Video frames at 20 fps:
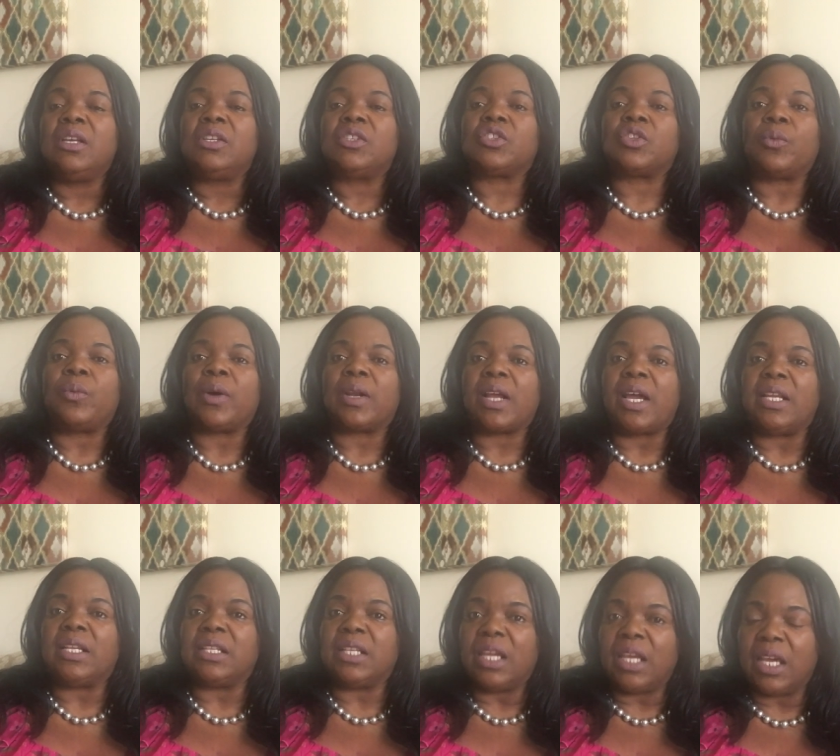So what I
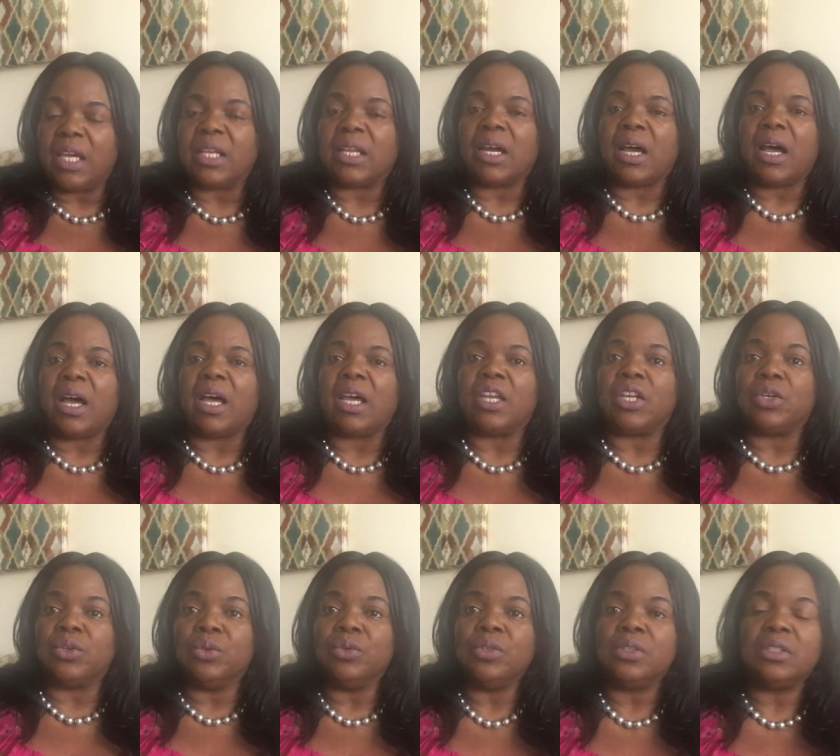did, I
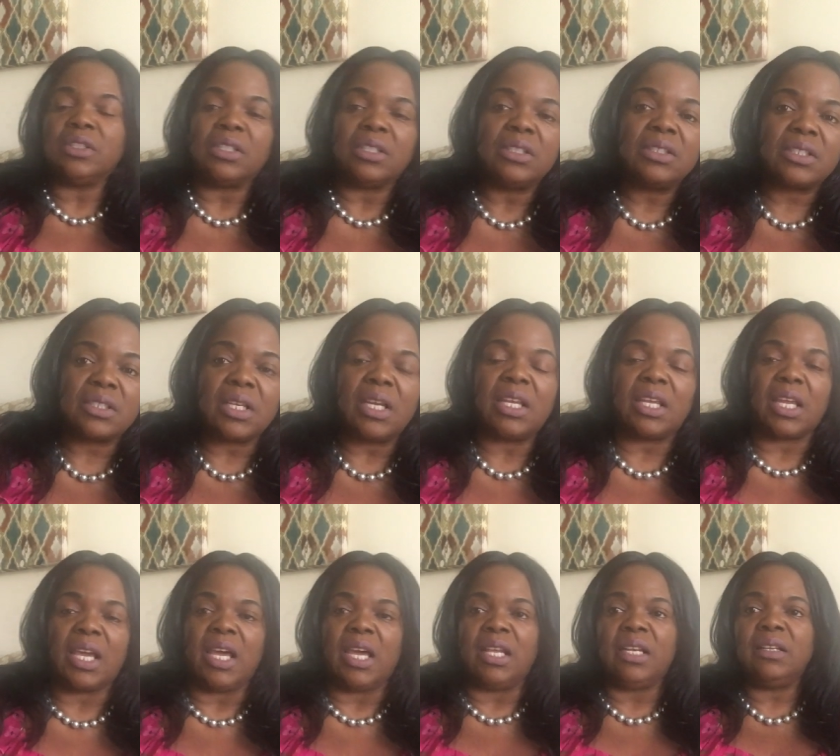Googled
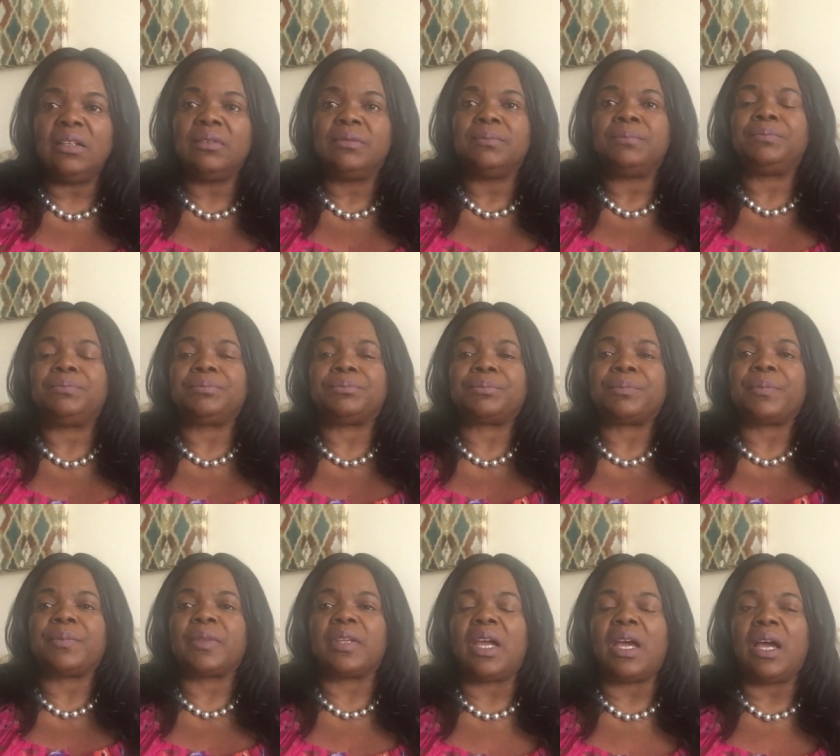again,
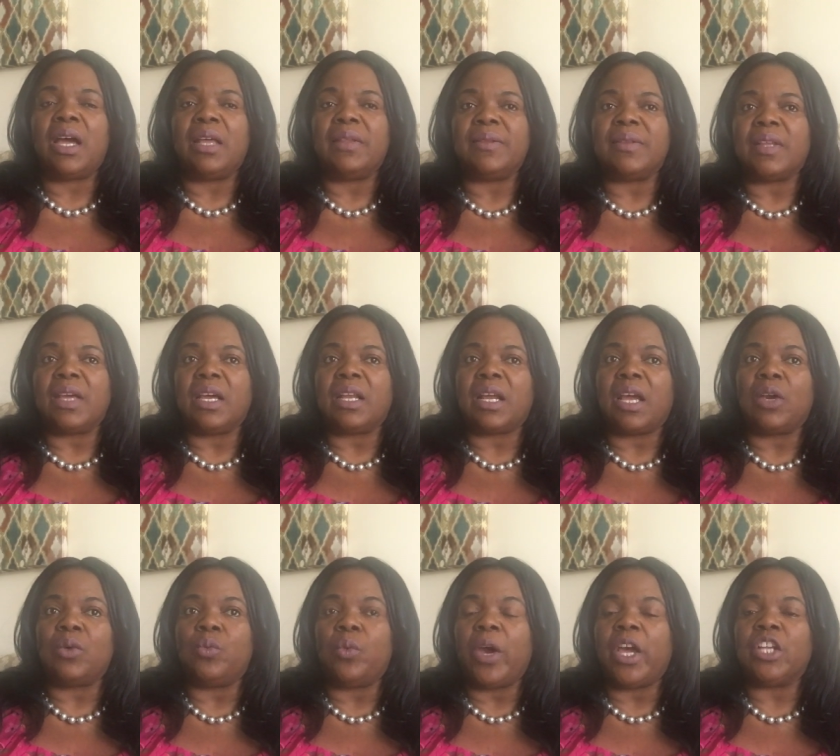and then
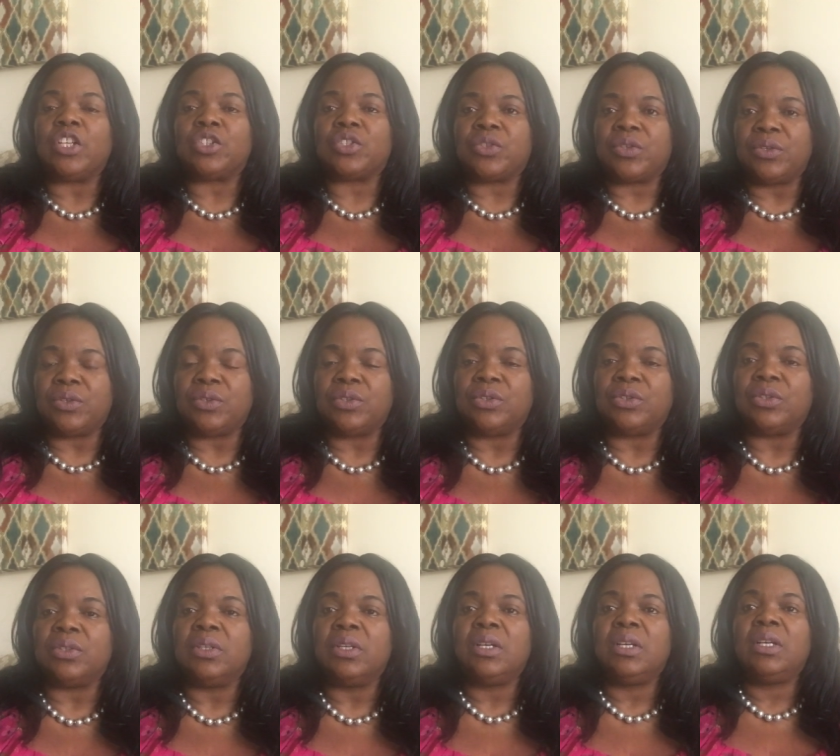I went
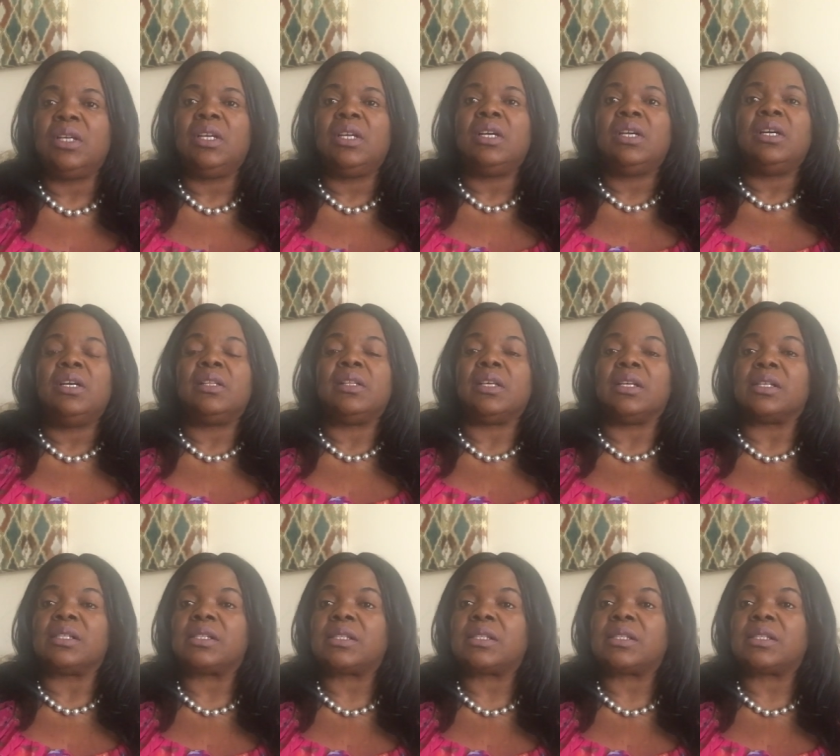to the